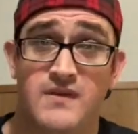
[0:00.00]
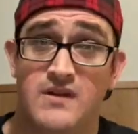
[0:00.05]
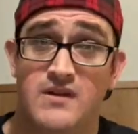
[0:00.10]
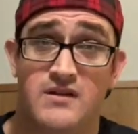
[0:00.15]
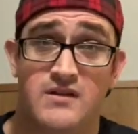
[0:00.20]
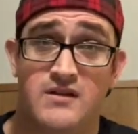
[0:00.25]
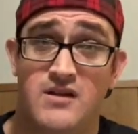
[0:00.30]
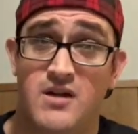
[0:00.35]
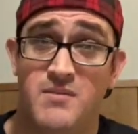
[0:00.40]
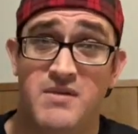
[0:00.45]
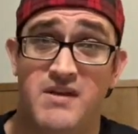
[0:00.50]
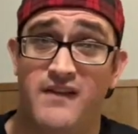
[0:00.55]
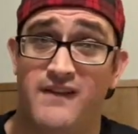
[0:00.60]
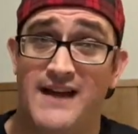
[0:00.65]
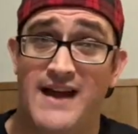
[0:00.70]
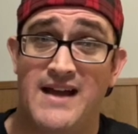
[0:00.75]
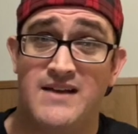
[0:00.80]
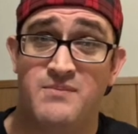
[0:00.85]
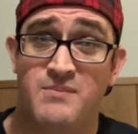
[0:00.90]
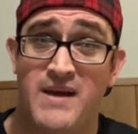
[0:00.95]
It's going to be the
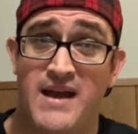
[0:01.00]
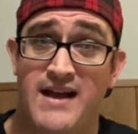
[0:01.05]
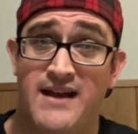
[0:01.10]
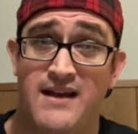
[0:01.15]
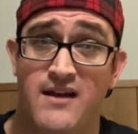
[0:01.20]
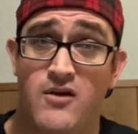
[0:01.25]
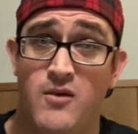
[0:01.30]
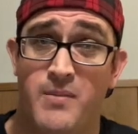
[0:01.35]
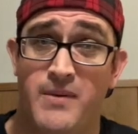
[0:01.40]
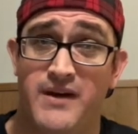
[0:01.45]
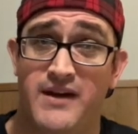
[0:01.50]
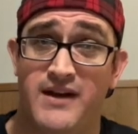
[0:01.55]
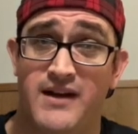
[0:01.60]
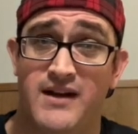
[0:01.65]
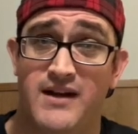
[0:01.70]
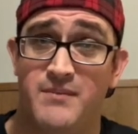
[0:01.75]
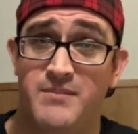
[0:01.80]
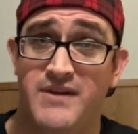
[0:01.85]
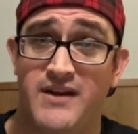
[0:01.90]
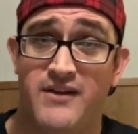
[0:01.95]
last pack I open
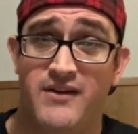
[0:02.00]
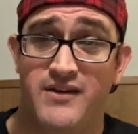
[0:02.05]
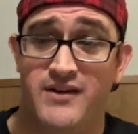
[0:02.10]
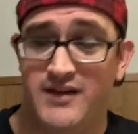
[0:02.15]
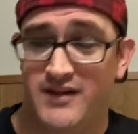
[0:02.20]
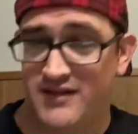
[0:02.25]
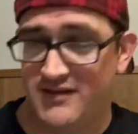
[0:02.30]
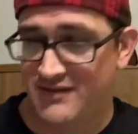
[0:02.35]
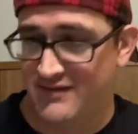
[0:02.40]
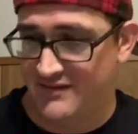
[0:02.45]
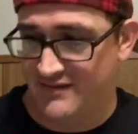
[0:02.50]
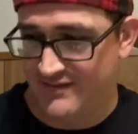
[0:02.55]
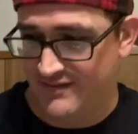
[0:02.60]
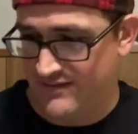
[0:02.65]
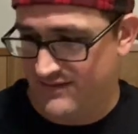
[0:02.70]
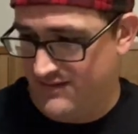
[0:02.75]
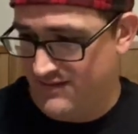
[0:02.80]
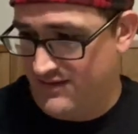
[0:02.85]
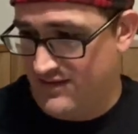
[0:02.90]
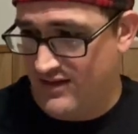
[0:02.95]
again, I'm telling you.
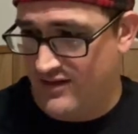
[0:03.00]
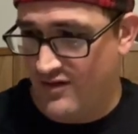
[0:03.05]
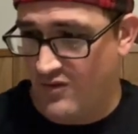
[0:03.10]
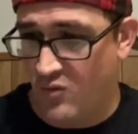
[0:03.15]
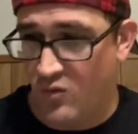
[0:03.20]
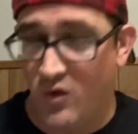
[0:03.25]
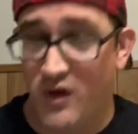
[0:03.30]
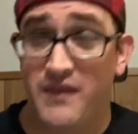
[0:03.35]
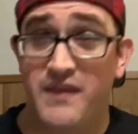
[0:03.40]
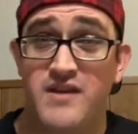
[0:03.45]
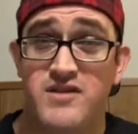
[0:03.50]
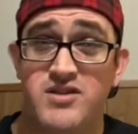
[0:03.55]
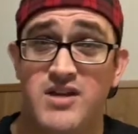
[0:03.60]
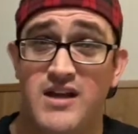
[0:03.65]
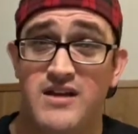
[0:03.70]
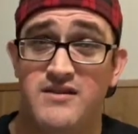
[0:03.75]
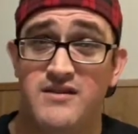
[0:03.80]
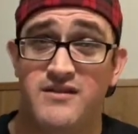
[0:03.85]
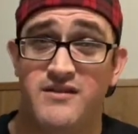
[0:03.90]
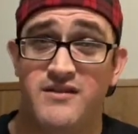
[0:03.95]
I don't know what the
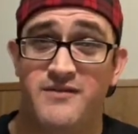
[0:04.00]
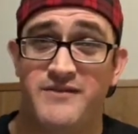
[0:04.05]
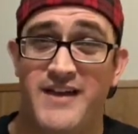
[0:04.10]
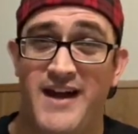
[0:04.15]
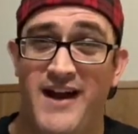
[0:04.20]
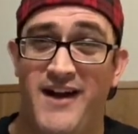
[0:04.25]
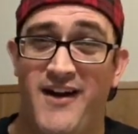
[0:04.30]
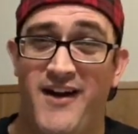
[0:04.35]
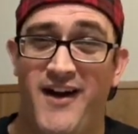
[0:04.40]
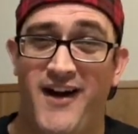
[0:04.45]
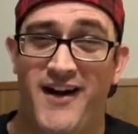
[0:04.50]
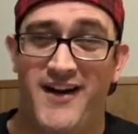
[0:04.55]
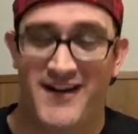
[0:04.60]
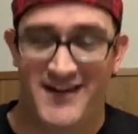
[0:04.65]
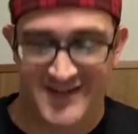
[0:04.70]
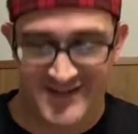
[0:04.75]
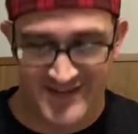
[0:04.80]
chances of that are.